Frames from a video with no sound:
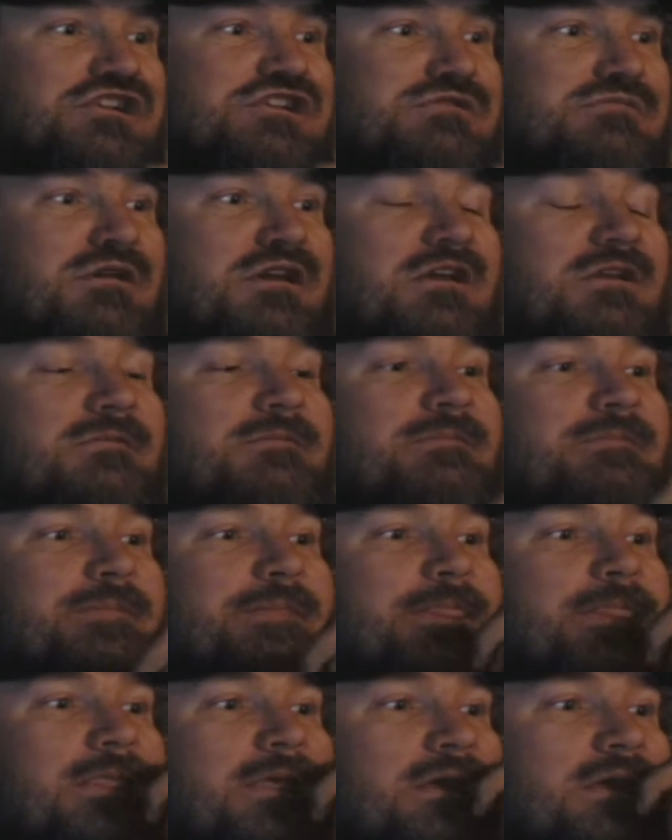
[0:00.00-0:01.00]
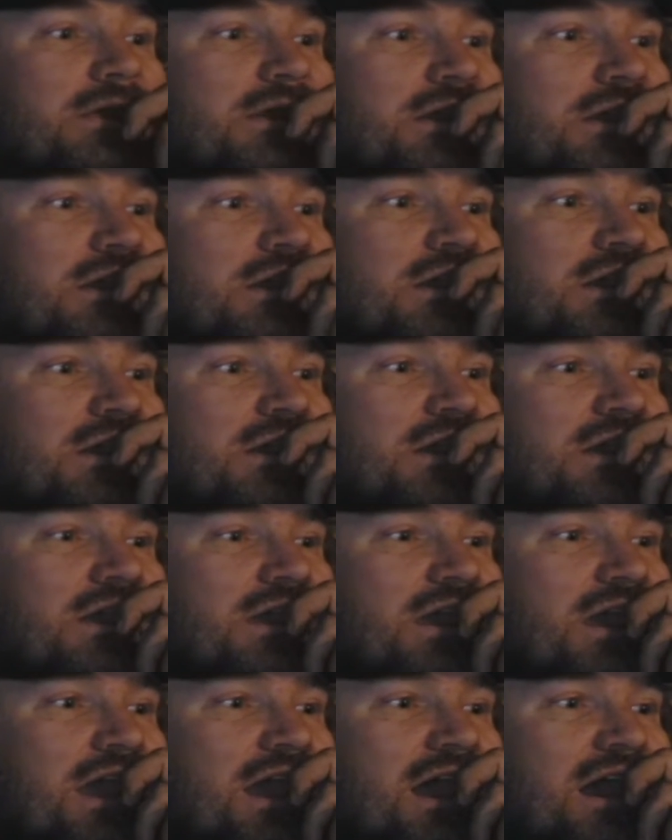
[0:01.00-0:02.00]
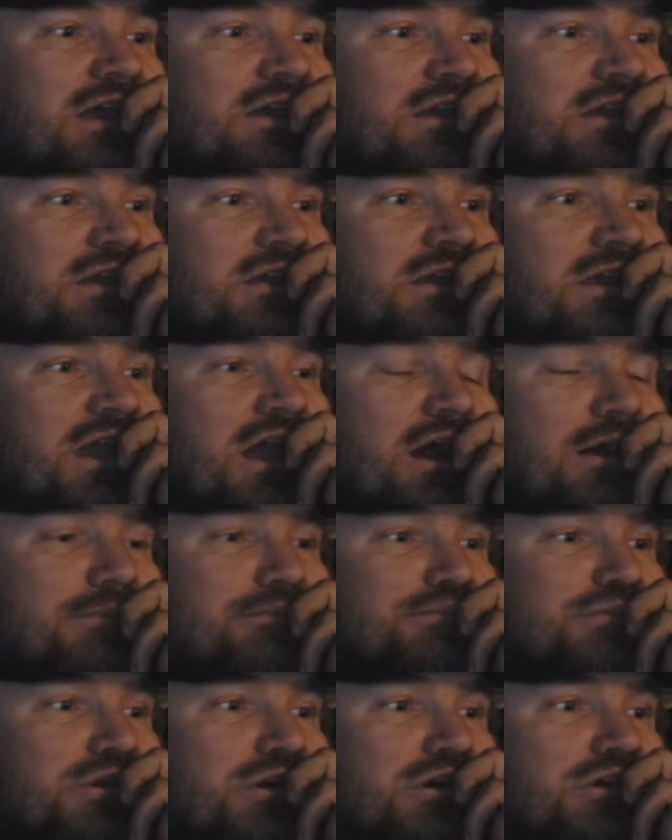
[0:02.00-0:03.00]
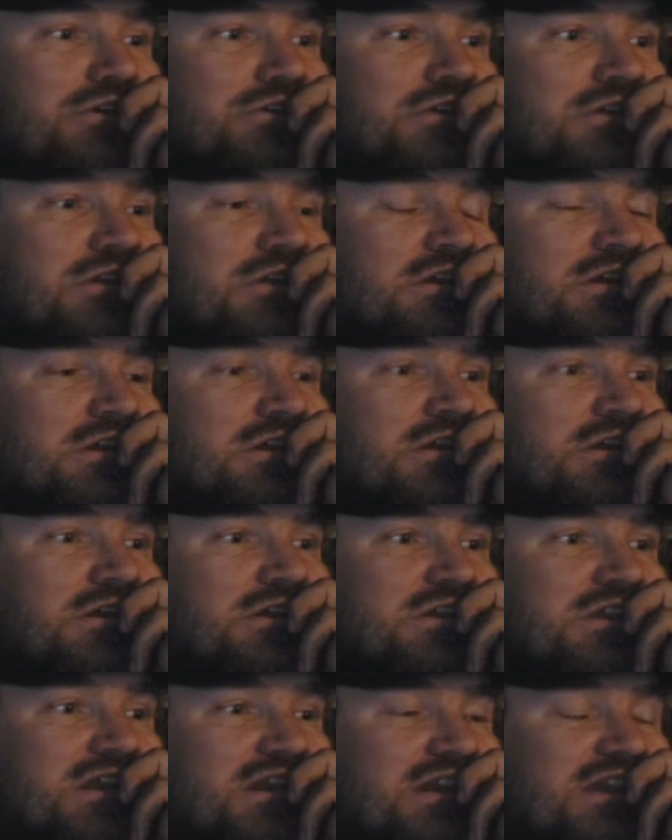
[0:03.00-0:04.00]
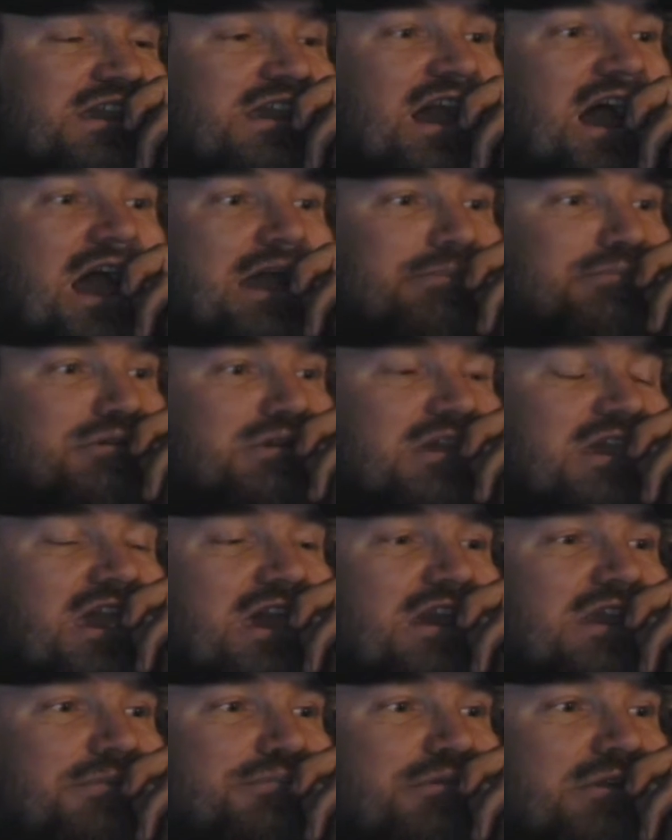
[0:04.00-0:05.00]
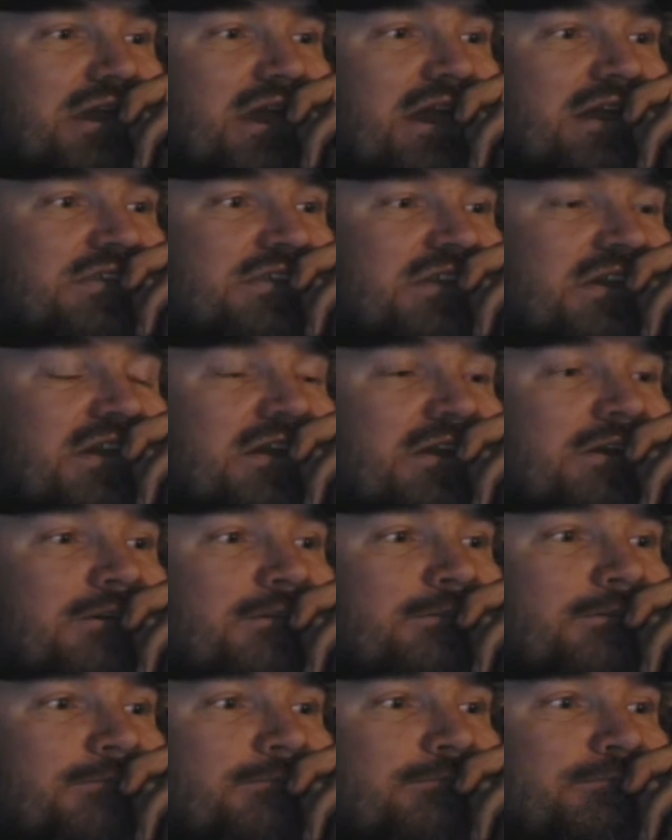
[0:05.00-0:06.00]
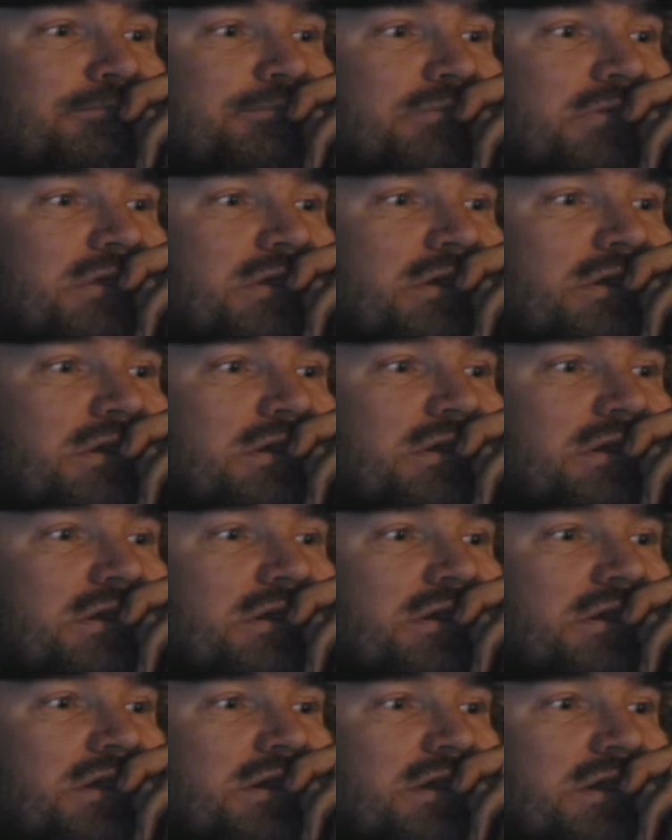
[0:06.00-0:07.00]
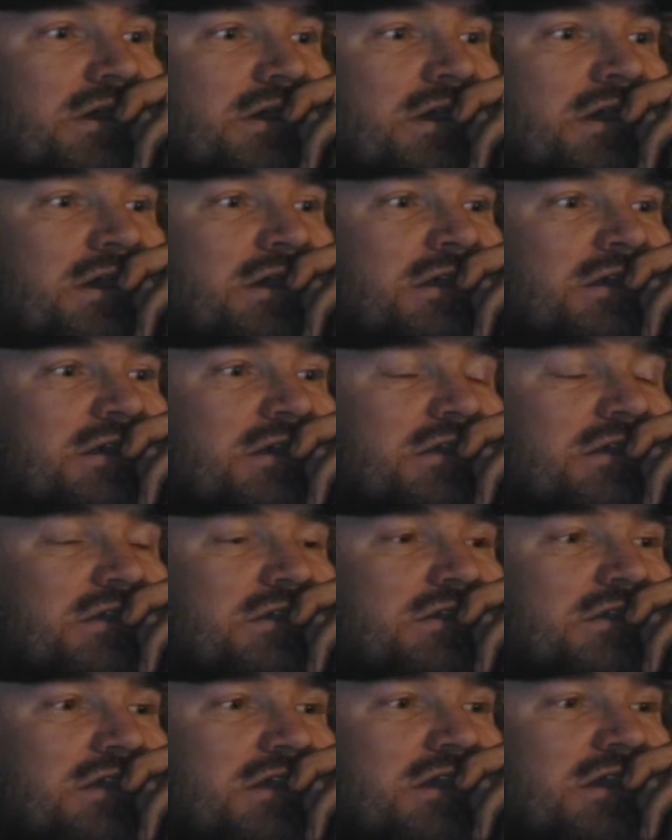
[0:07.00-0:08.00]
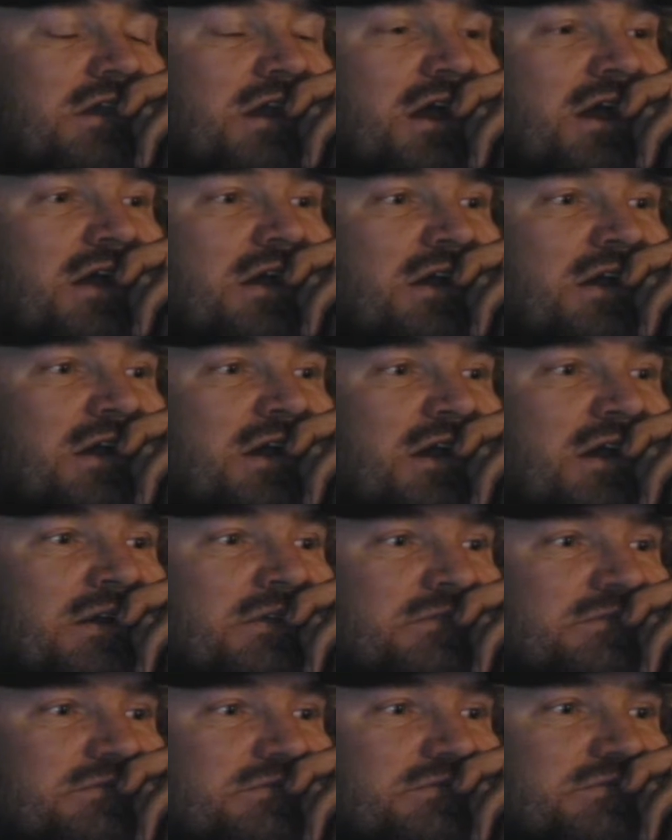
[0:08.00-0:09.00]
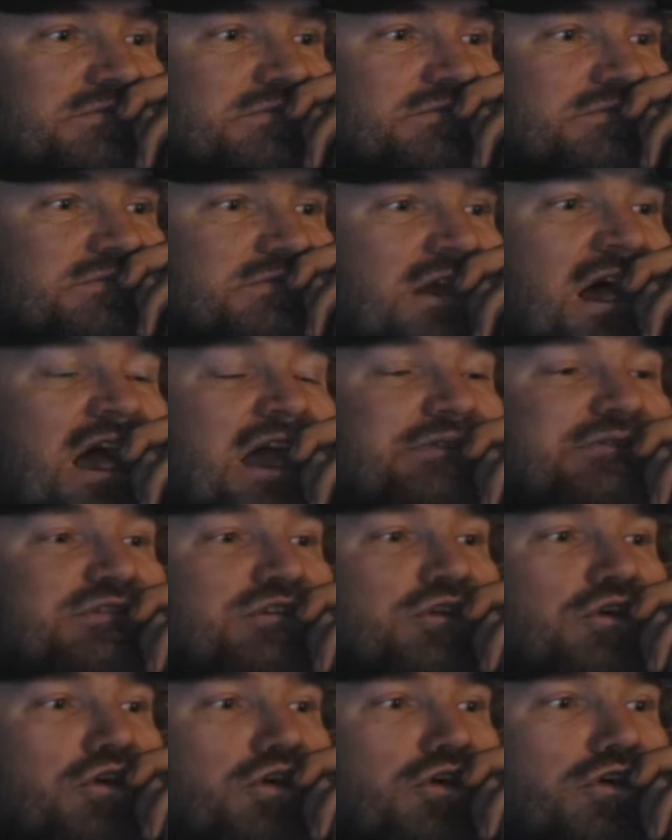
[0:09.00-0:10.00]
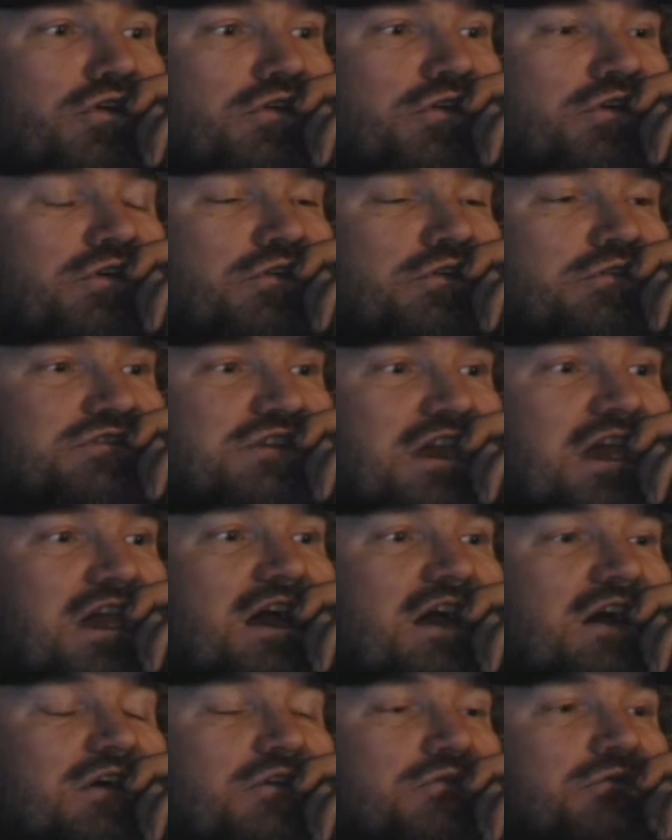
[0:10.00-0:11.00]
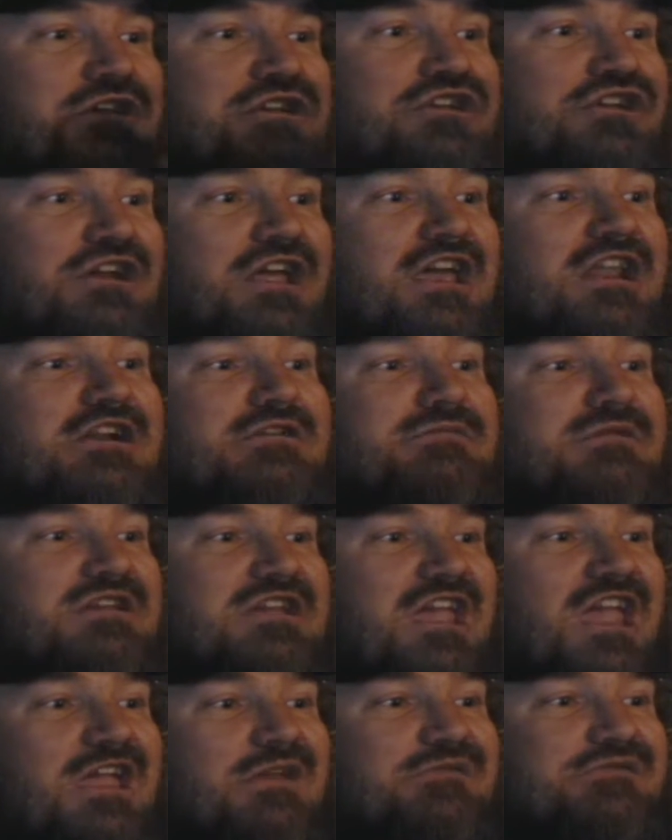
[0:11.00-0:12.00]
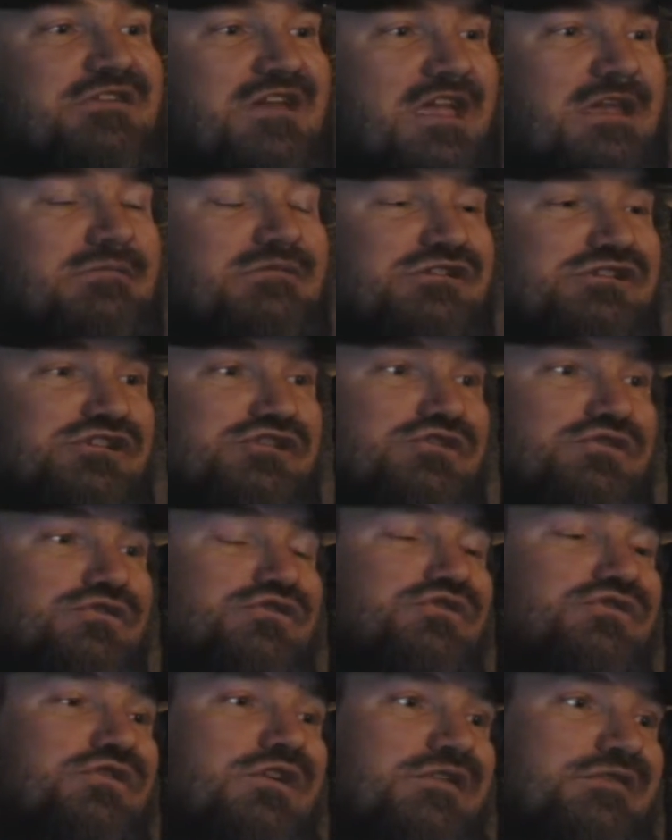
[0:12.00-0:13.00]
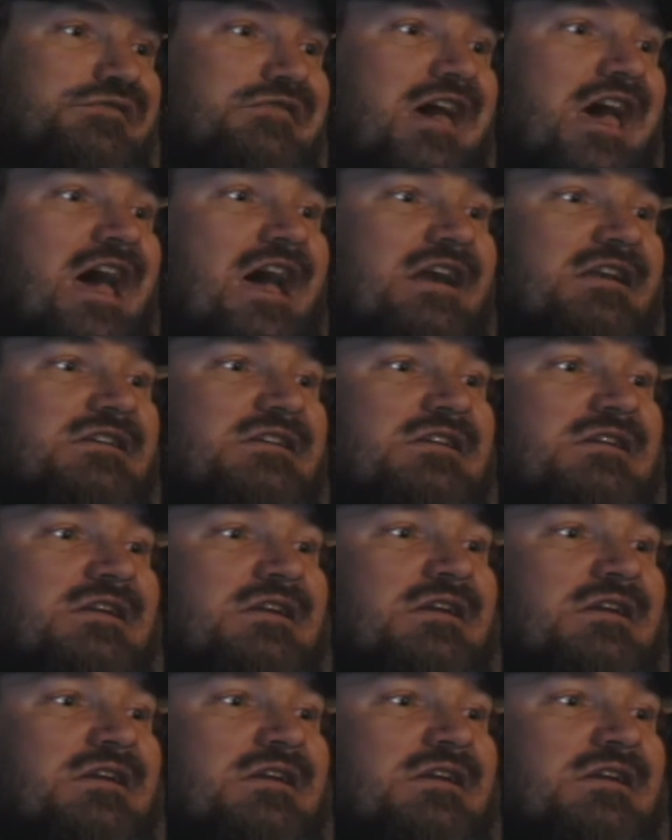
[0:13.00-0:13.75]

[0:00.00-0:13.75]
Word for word: Schmidt, had helped build the Lehigh Briquetti plant there in the uh, uh, Ivanhoe Hotel, which later became famous due to the fact